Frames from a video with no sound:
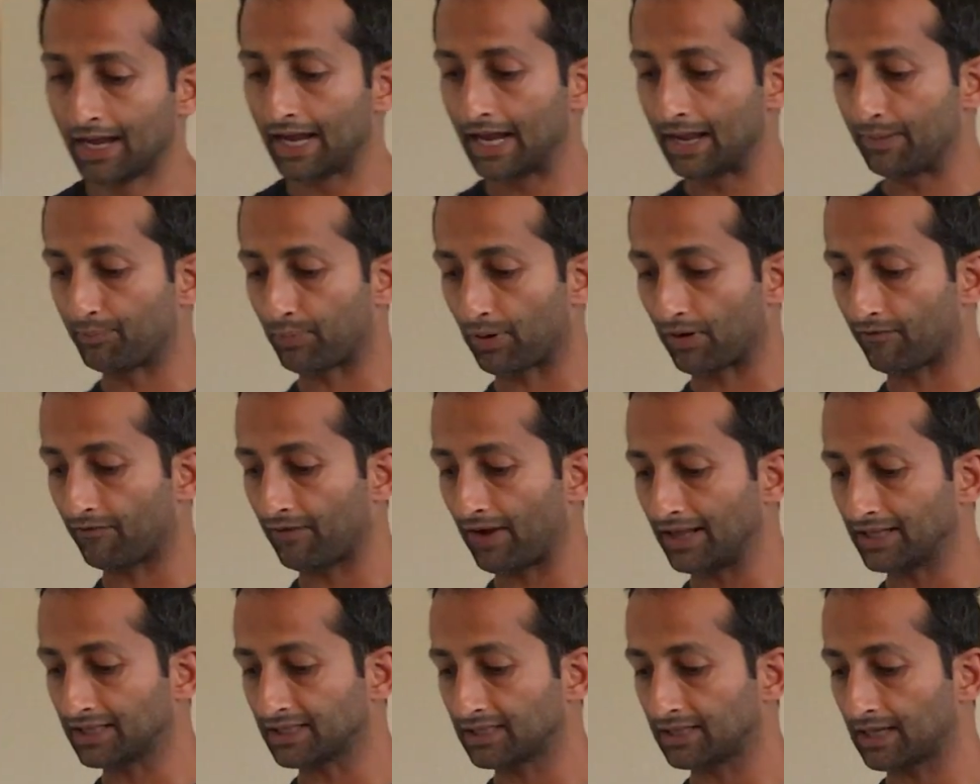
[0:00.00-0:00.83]
It
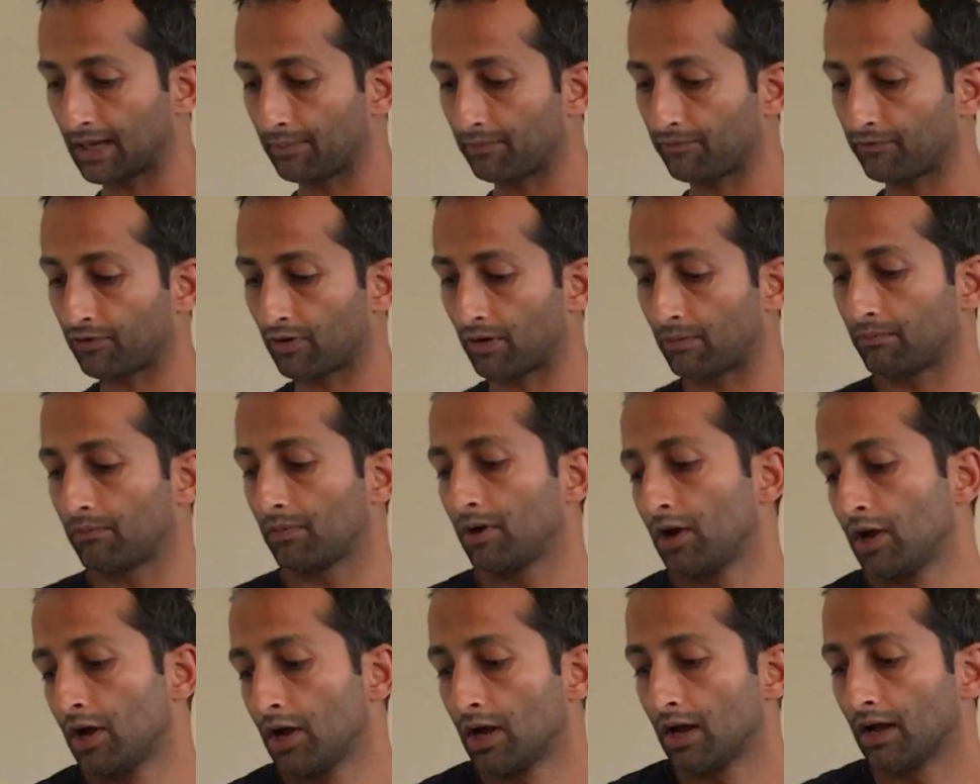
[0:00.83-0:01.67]
prevents them from
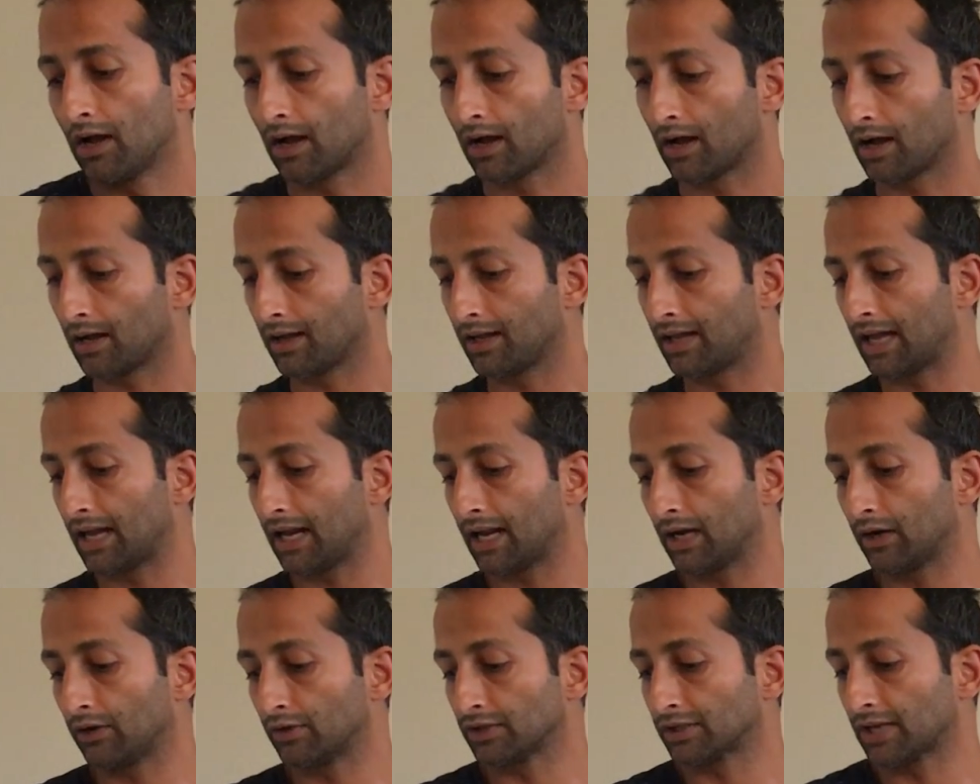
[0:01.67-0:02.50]

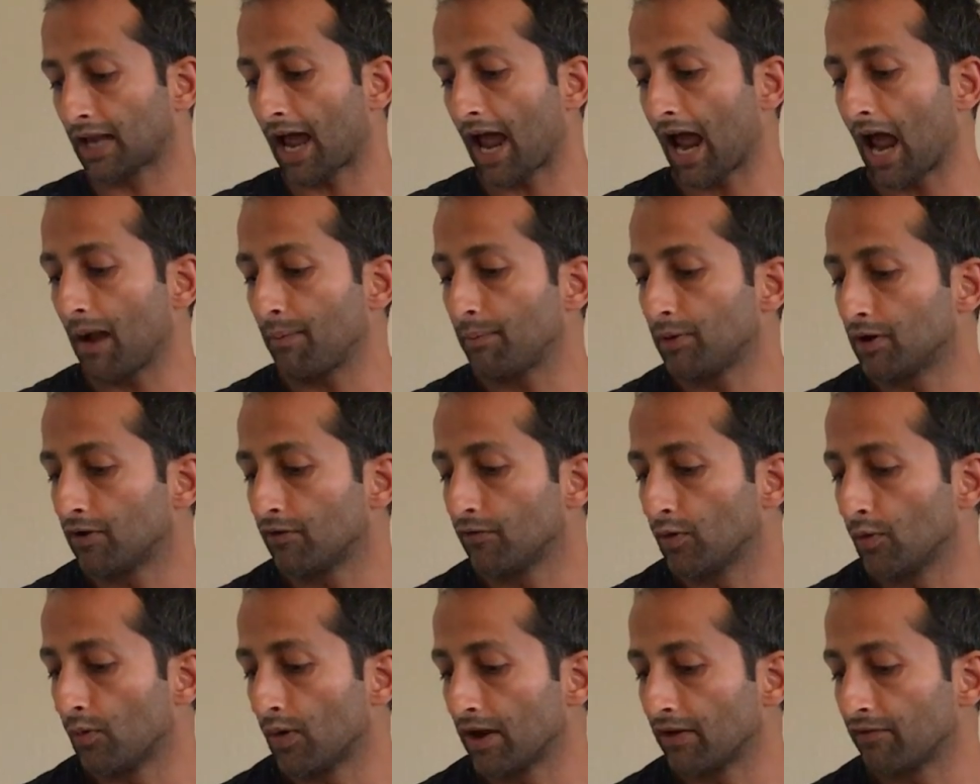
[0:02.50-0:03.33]
getting into this habit
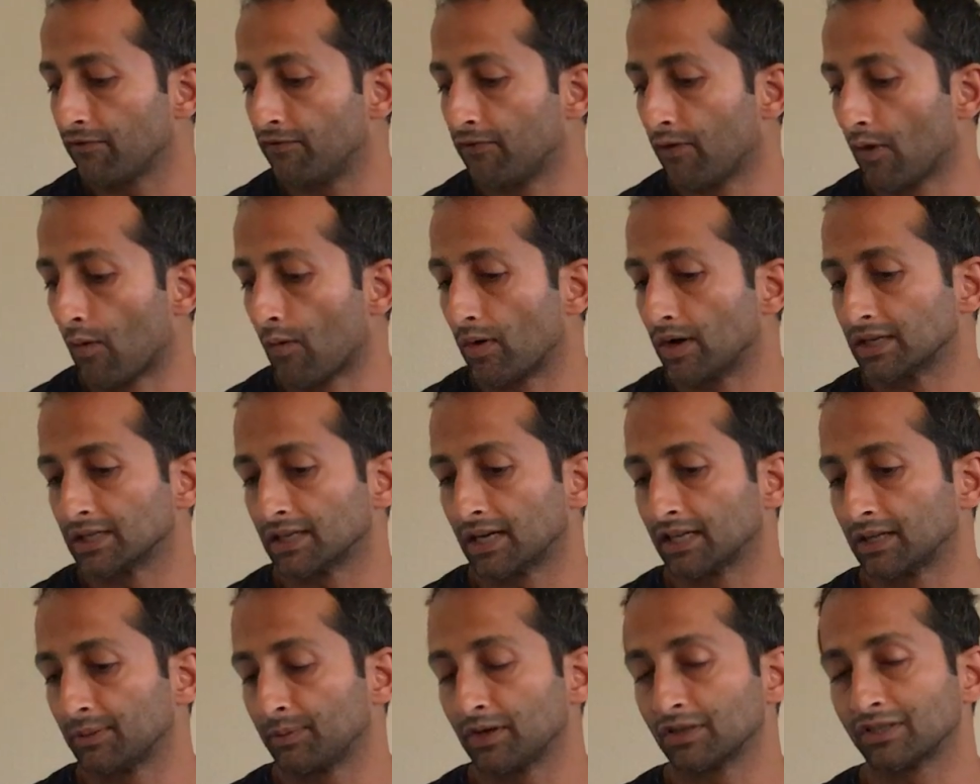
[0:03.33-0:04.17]
of going forwards
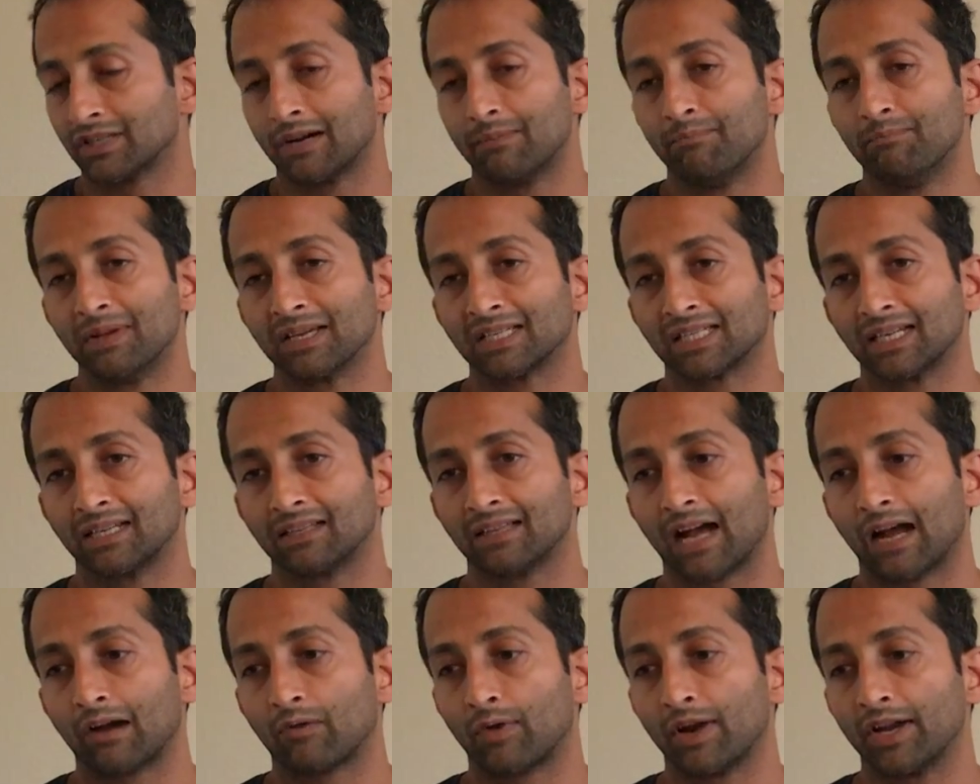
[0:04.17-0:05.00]
because they're missing
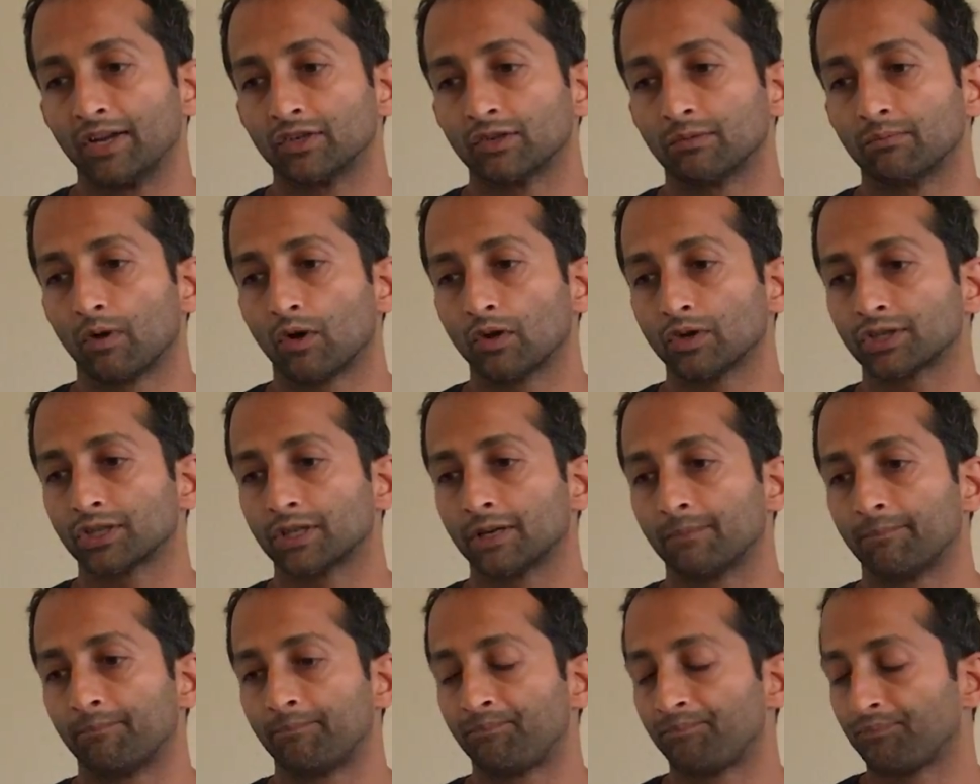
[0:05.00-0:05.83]
that range of motion.